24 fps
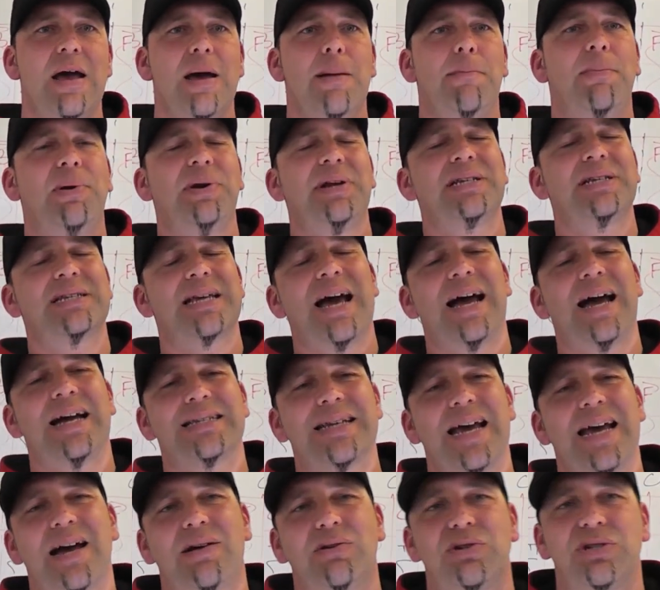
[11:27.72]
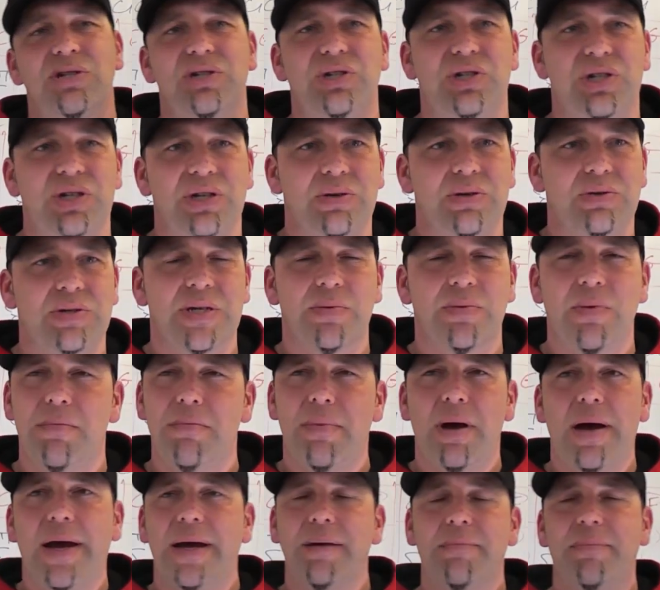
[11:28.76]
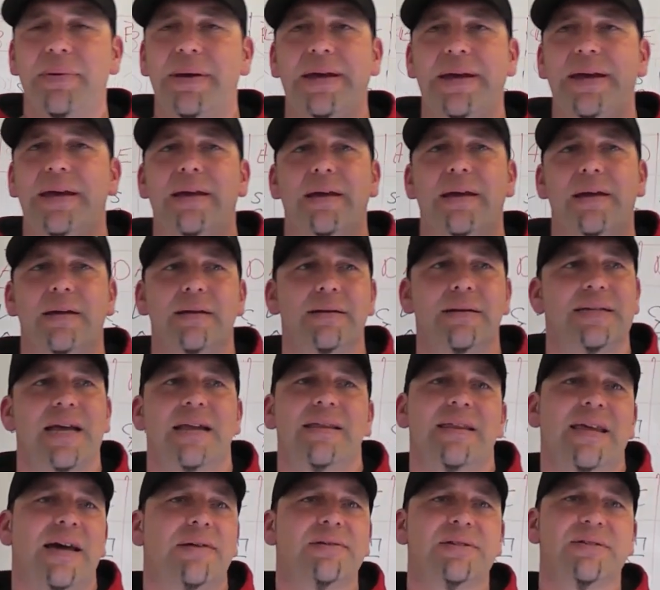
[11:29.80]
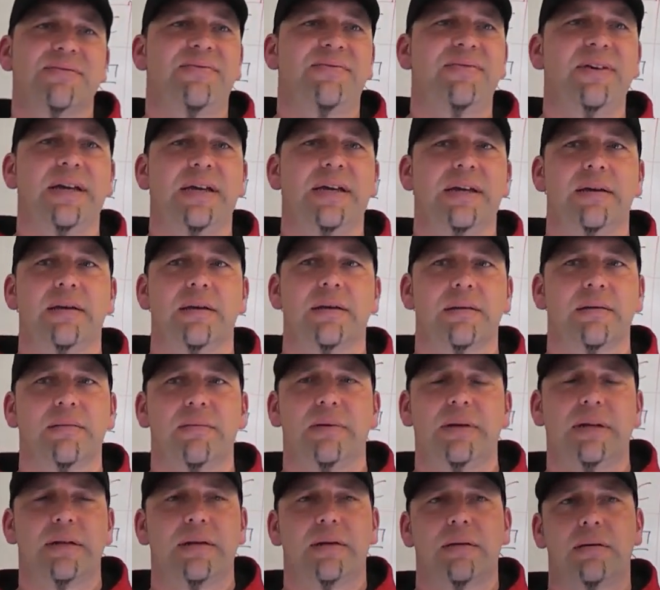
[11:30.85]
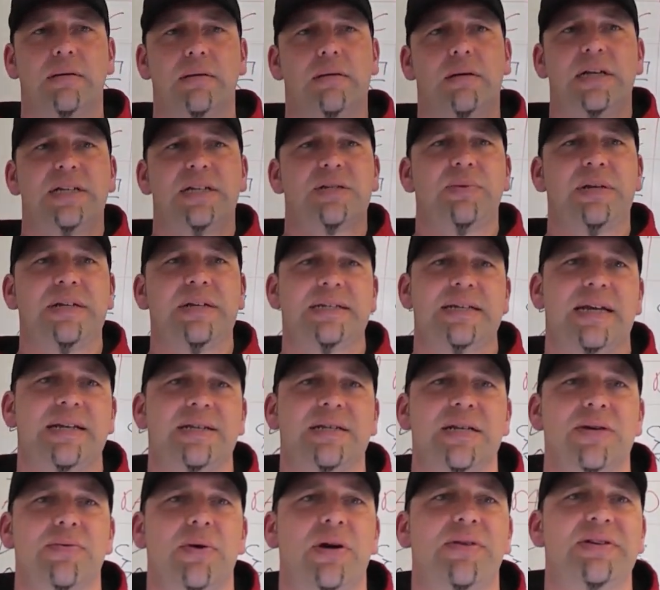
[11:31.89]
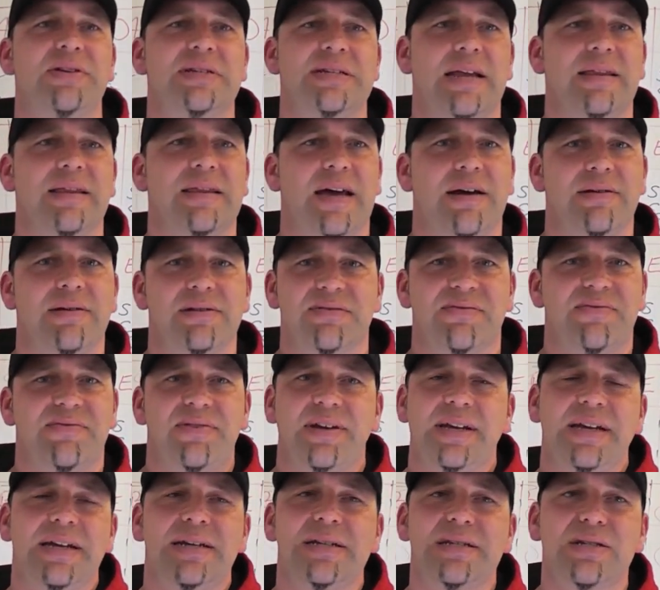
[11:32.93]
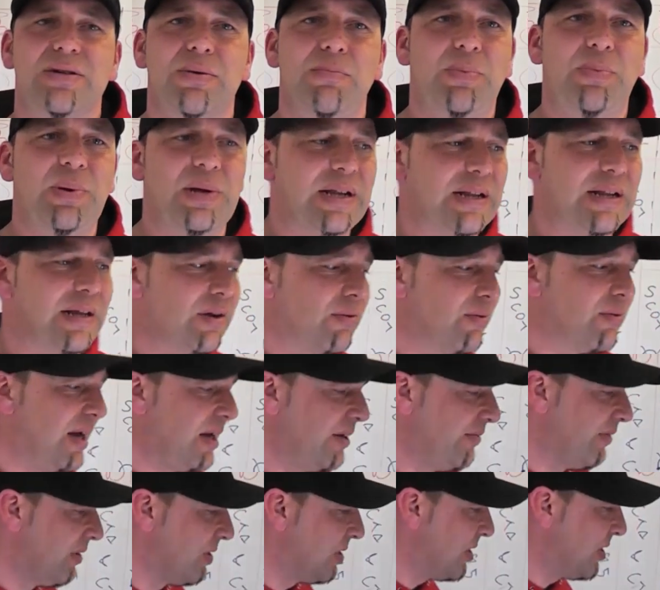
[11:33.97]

but it's at altitude, so it might be 10,000 feet. Well, unless we intend to go over 10,000 feet, is completely irrelevant